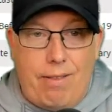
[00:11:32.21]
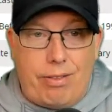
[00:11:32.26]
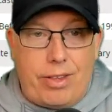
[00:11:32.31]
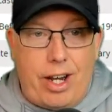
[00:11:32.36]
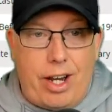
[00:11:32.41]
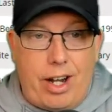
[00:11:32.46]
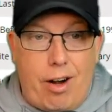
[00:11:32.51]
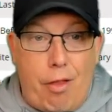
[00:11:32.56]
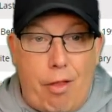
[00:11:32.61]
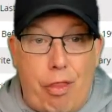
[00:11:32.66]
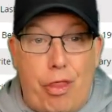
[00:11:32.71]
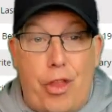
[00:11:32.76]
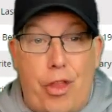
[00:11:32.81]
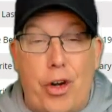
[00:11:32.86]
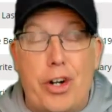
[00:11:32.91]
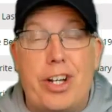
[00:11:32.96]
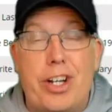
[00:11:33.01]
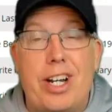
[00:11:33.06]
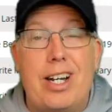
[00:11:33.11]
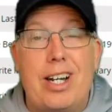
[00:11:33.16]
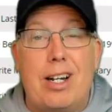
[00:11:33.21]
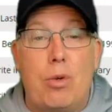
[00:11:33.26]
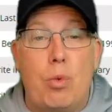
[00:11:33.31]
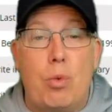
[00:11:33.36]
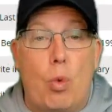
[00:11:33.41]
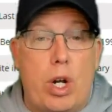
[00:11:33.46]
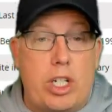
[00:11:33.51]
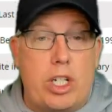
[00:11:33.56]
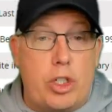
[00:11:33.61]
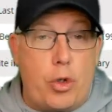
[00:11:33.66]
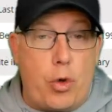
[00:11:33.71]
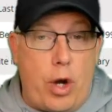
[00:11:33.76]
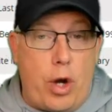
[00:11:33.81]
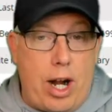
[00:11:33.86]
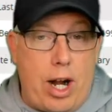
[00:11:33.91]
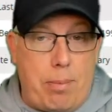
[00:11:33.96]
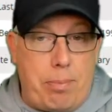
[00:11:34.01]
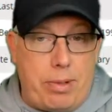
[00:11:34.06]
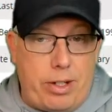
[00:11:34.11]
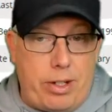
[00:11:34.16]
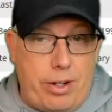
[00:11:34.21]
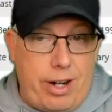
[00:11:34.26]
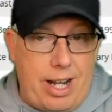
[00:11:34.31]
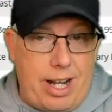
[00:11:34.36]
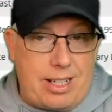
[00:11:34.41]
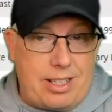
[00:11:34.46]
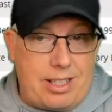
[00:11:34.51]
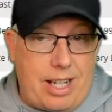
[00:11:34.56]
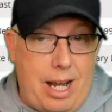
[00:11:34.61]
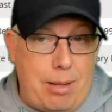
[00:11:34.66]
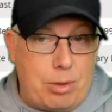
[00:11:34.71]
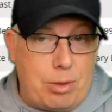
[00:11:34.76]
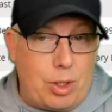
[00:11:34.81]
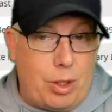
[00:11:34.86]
They are 13-1 straight up in their next game,